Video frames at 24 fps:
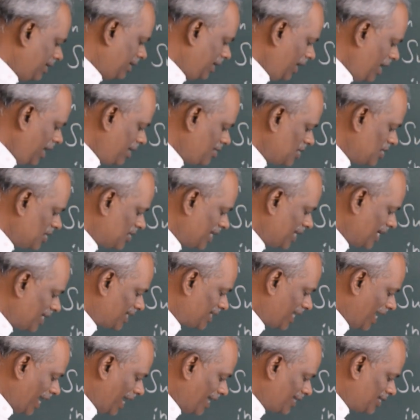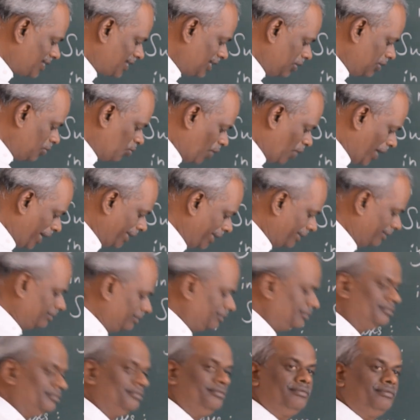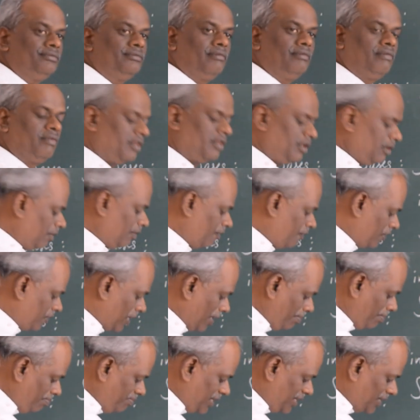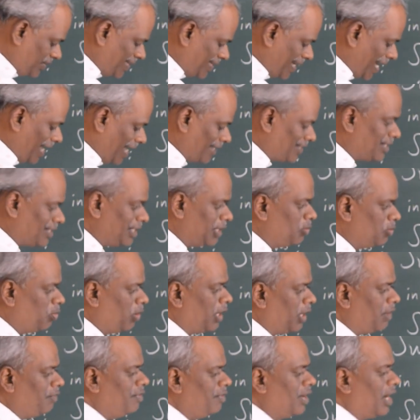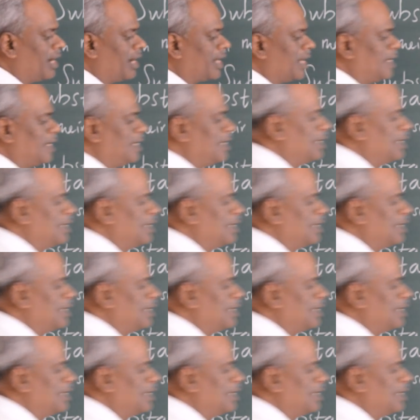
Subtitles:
take this as acid 1. From this acid 1, we are getting